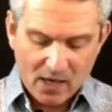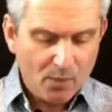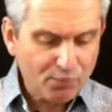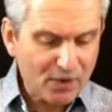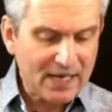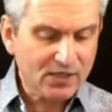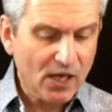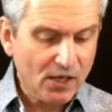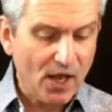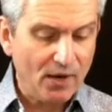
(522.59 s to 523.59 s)
bread
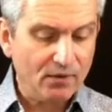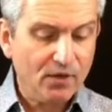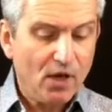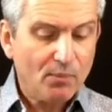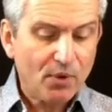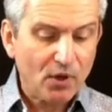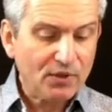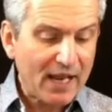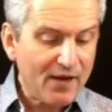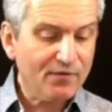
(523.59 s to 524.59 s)
alone, but
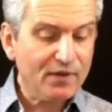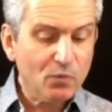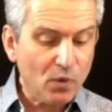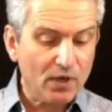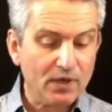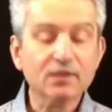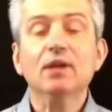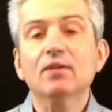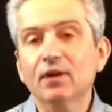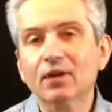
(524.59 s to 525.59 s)
on every word
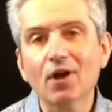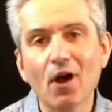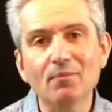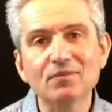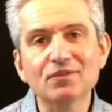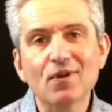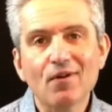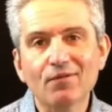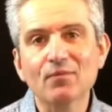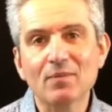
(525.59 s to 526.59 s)
that comes
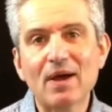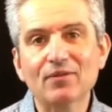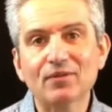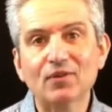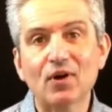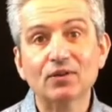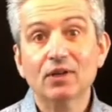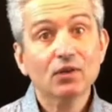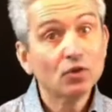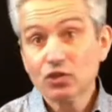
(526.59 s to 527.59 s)
from the mouth of God."
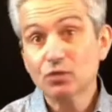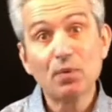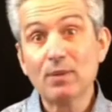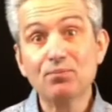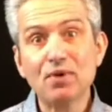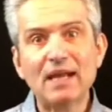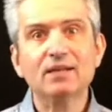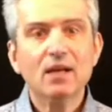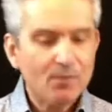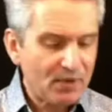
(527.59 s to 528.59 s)
Not just by
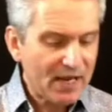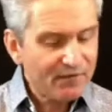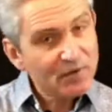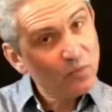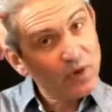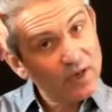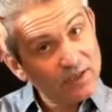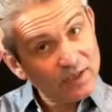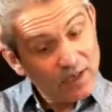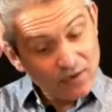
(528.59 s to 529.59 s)
bread, but every
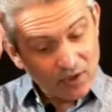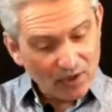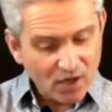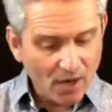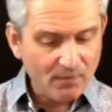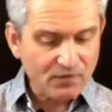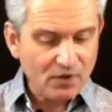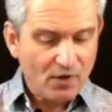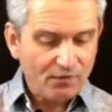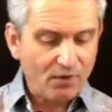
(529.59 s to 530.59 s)
word that comes
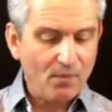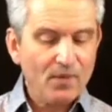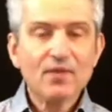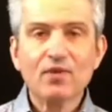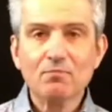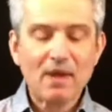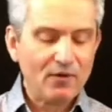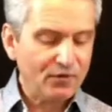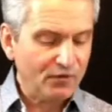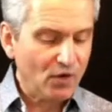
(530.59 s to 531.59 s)
from the
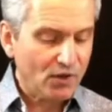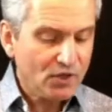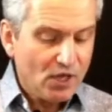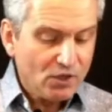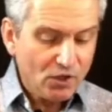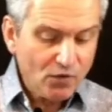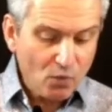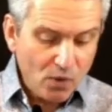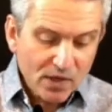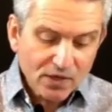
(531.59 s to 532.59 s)
mouth of God. You know, the
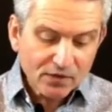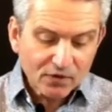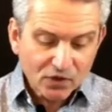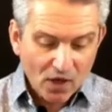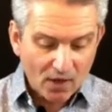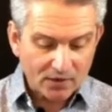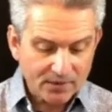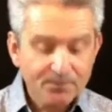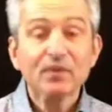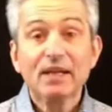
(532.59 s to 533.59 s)
word of God
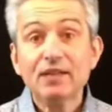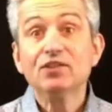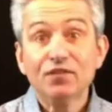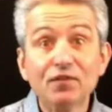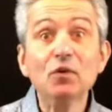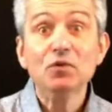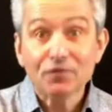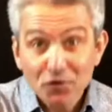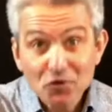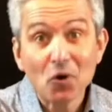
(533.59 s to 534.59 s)
is food
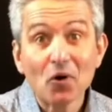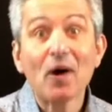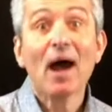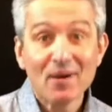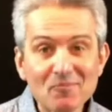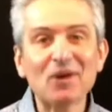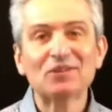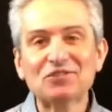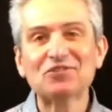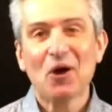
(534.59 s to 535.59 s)
for your and my
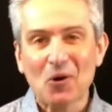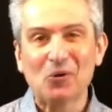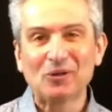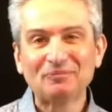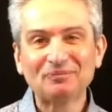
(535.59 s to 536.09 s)
soul.